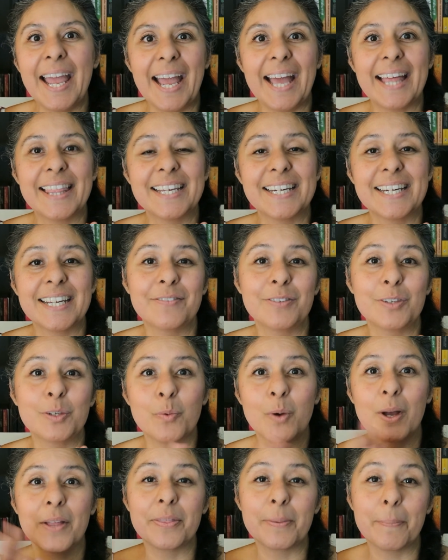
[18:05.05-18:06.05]
and then if you
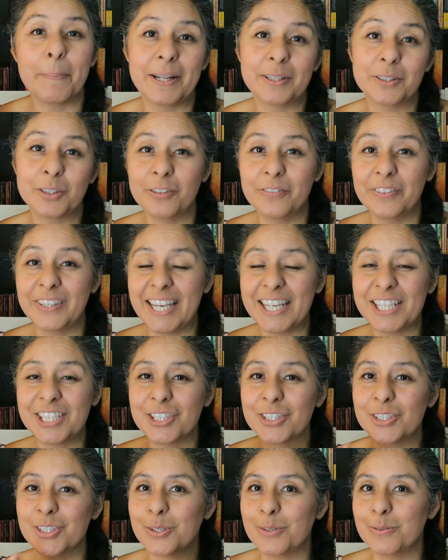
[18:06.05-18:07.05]
want the bell
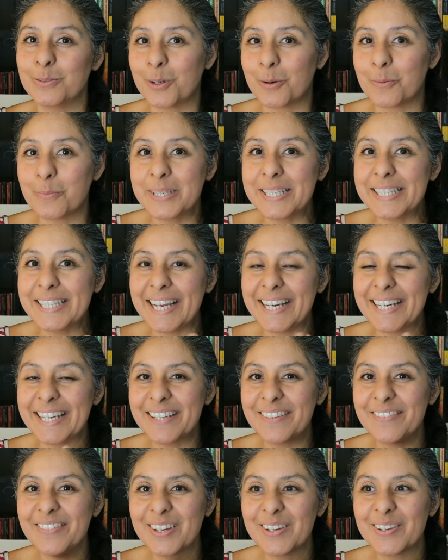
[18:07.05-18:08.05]
notification so you don't miss
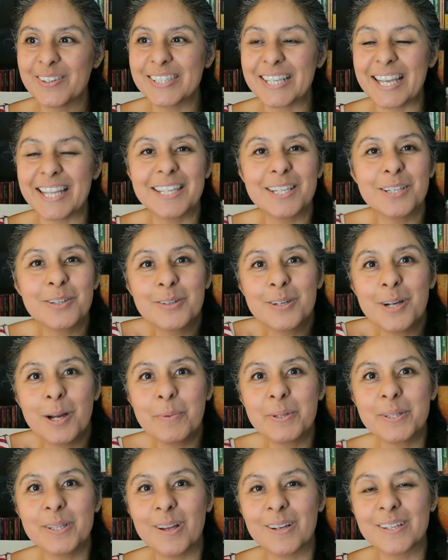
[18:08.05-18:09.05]
any of those, and then you can
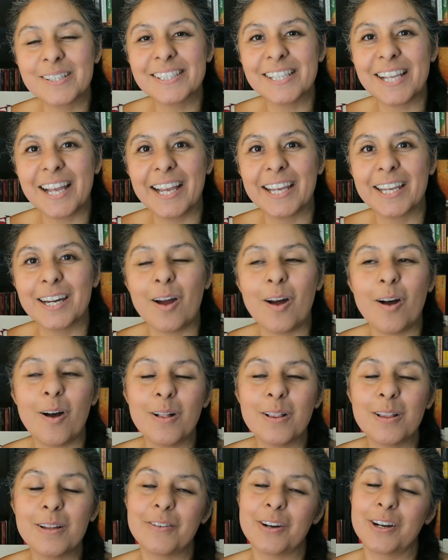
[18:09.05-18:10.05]
come alongside
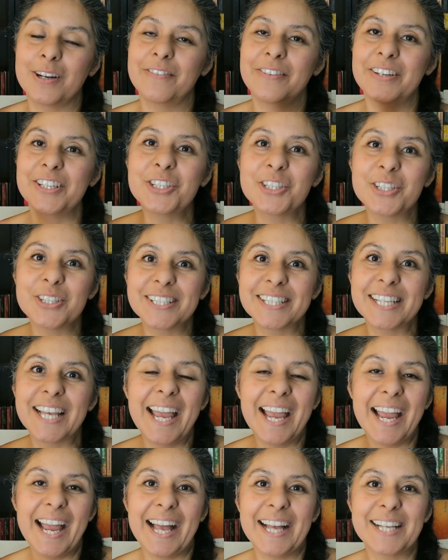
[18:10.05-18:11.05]
all of our adventures
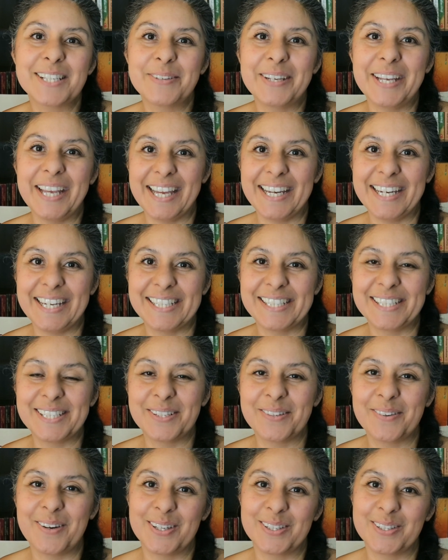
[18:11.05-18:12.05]
as we head
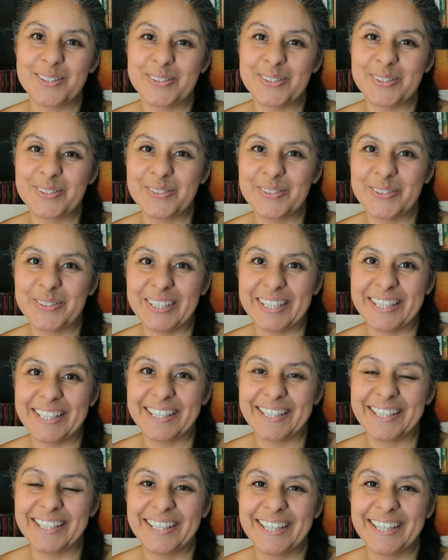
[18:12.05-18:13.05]
into our new school year.